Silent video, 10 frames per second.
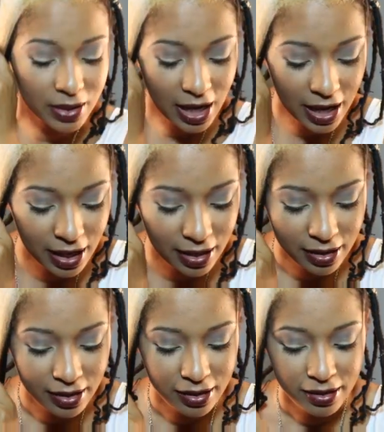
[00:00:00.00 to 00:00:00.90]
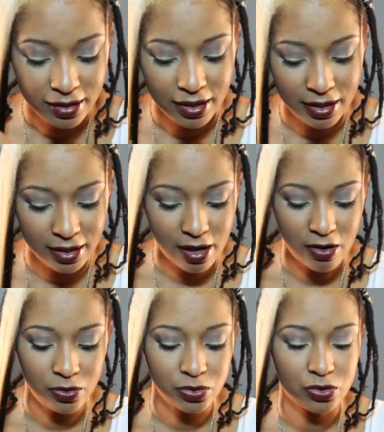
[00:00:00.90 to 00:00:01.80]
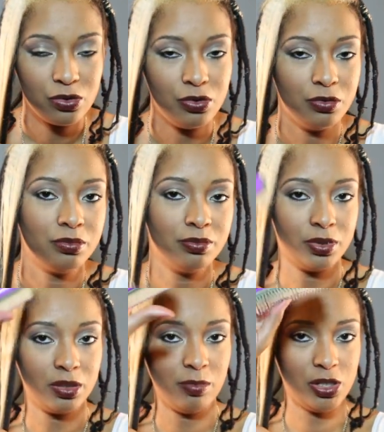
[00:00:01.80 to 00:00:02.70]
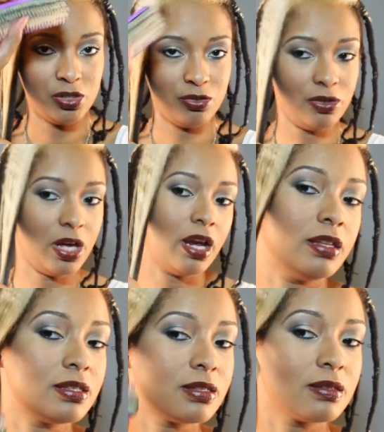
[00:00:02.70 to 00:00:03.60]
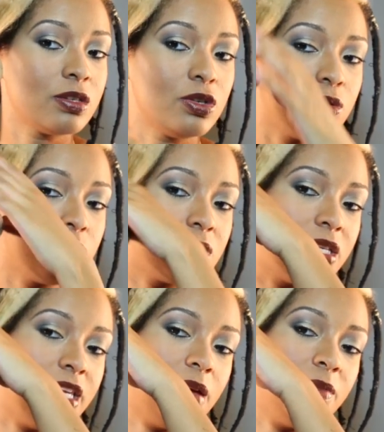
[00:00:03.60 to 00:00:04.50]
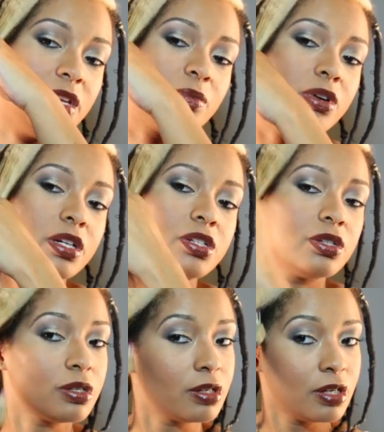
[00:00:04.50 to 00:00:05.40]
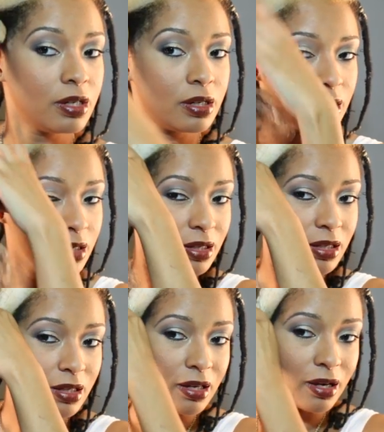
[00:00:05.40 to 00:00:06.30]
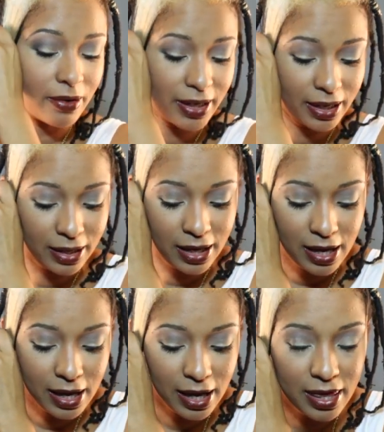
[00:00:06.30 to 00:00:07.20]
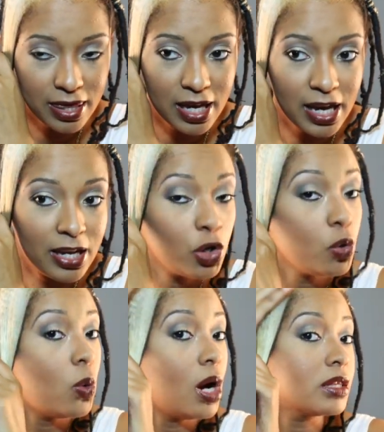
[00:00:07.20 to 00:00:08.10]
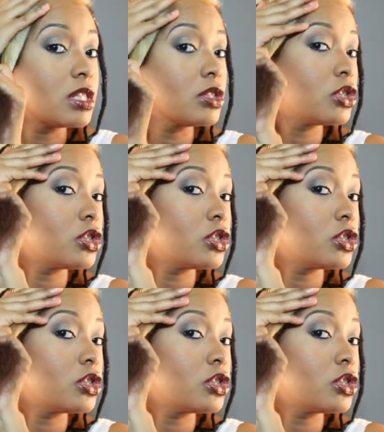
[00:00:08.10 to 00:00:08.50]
Okay, and I also, to make sure it's use the Denman brush. Alright, and then you want to